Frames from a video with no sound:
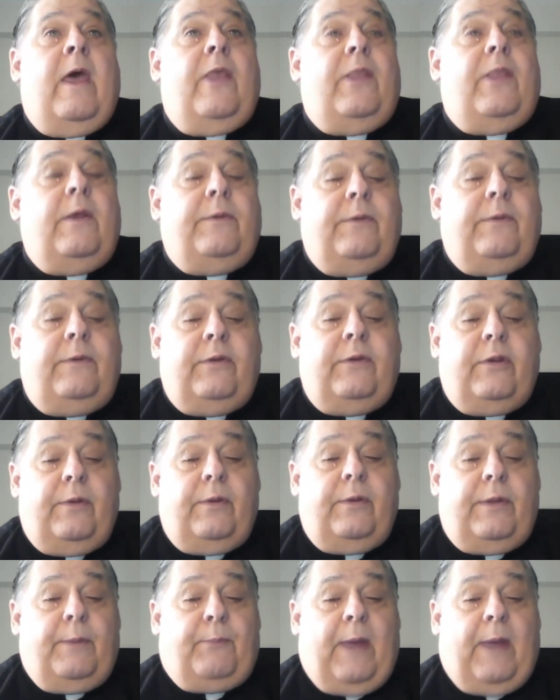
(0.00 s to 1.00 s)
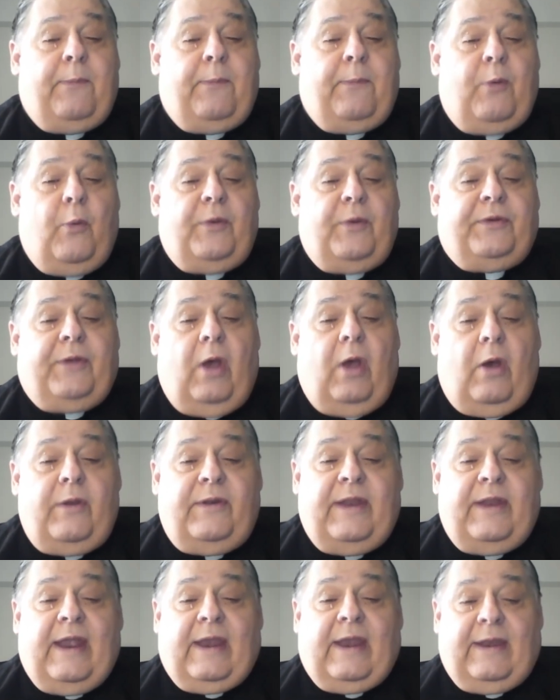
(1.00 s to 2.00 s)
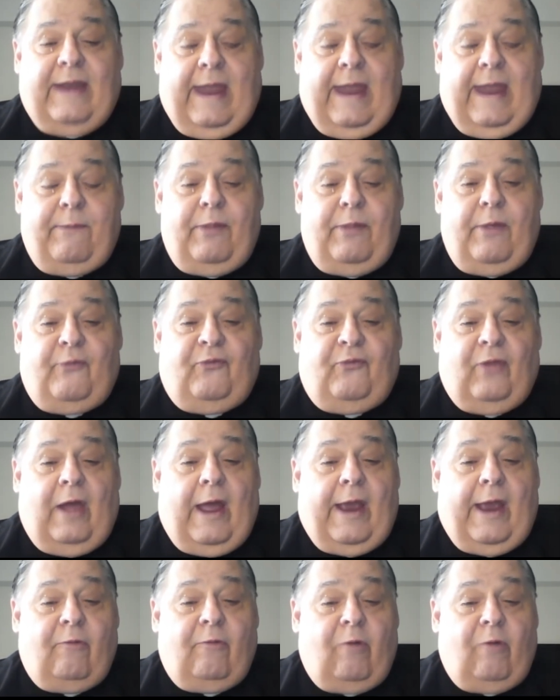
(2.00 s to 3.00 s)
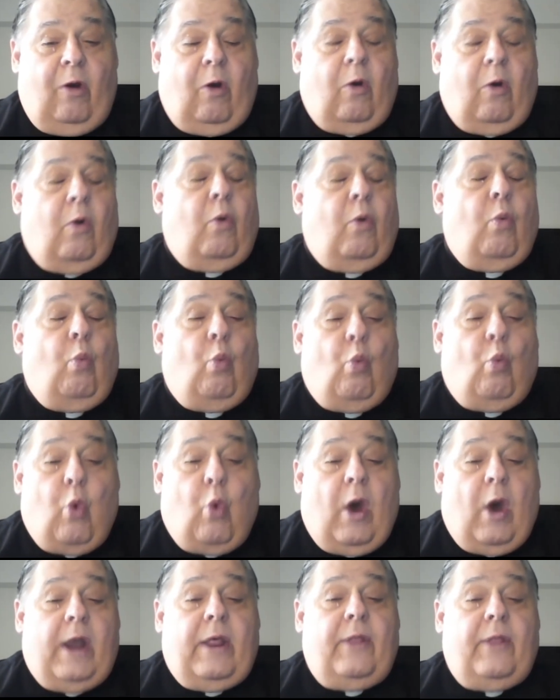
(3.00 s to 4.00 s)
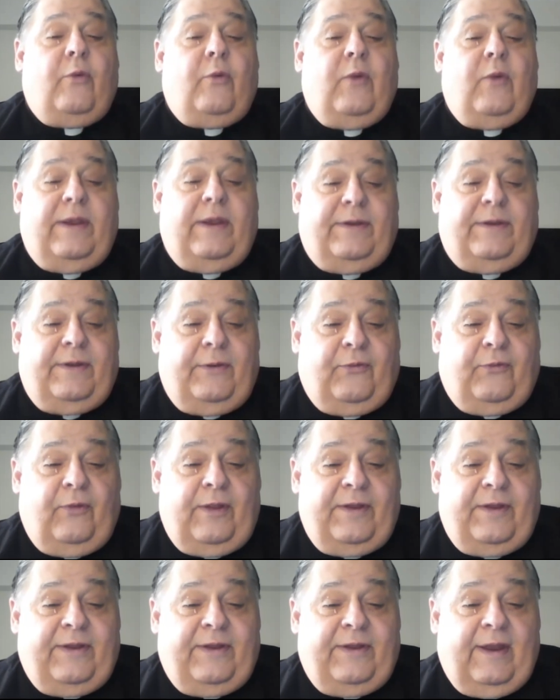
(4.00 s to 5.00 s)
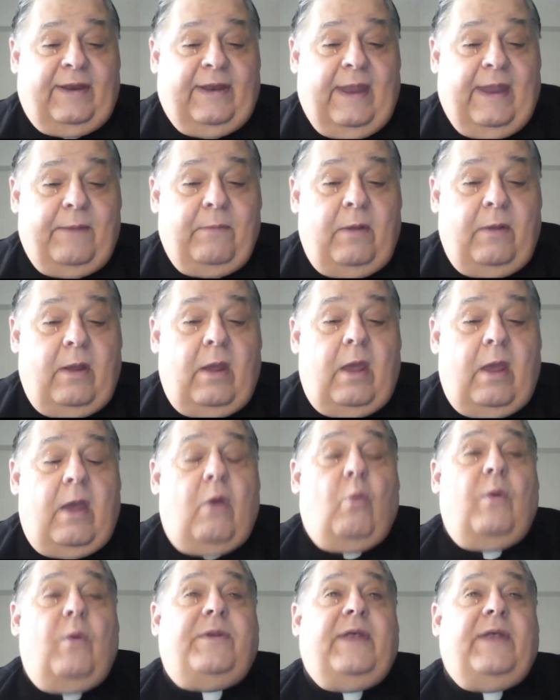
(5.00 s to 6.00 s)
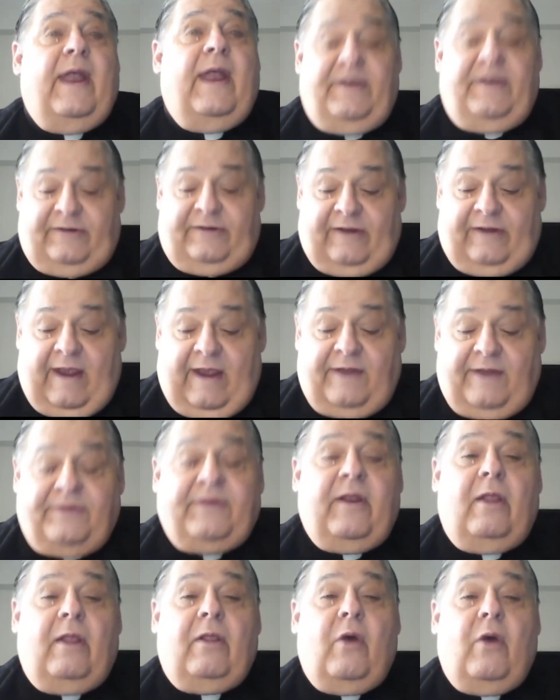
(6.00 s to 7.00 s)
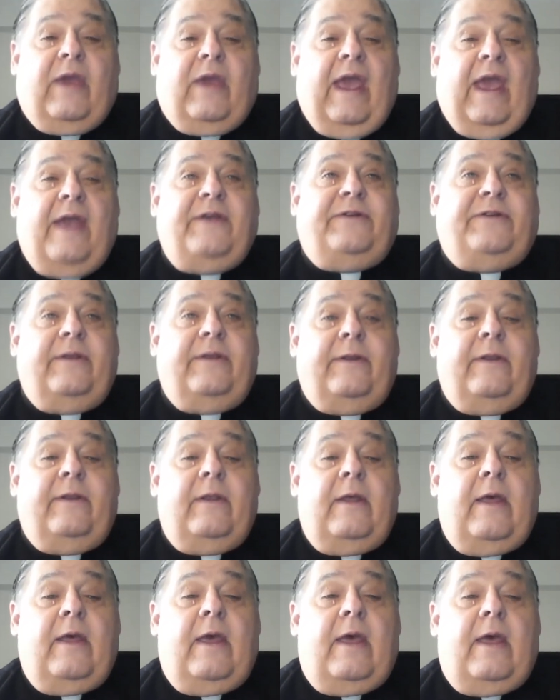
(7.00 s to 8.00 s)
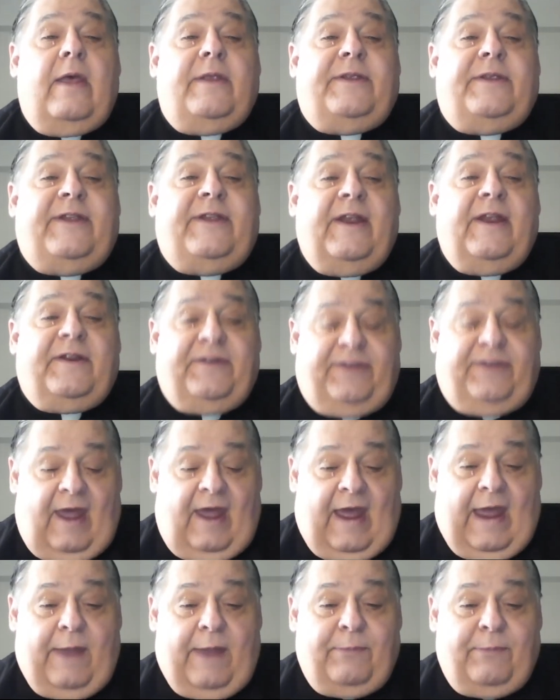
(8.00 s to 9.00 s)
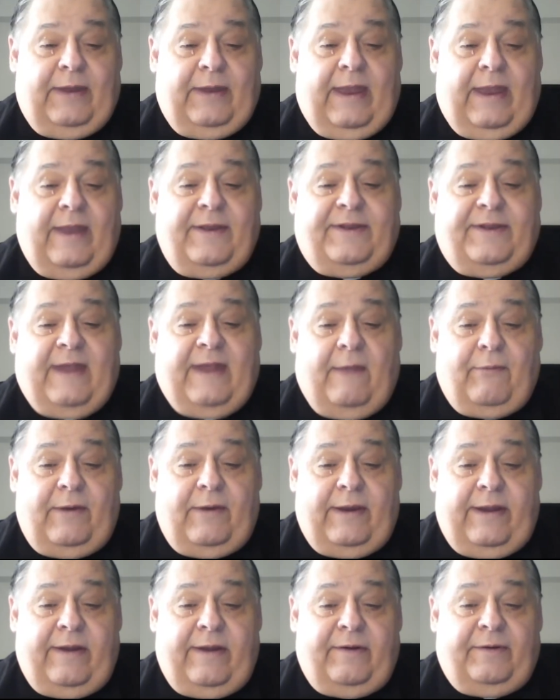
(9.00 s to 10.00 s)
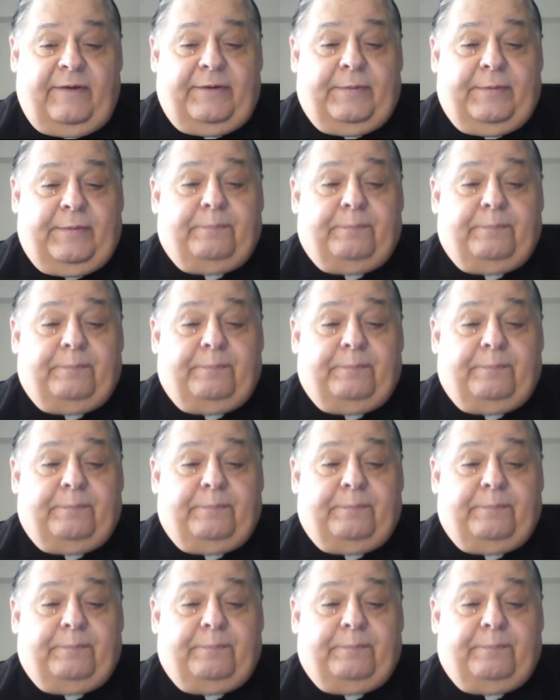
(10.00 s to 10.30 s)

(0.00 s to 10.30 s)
The paper was nicknamed the Flying Roll. One of the reasons for this nickname was that it changed location 6 times in 7 years.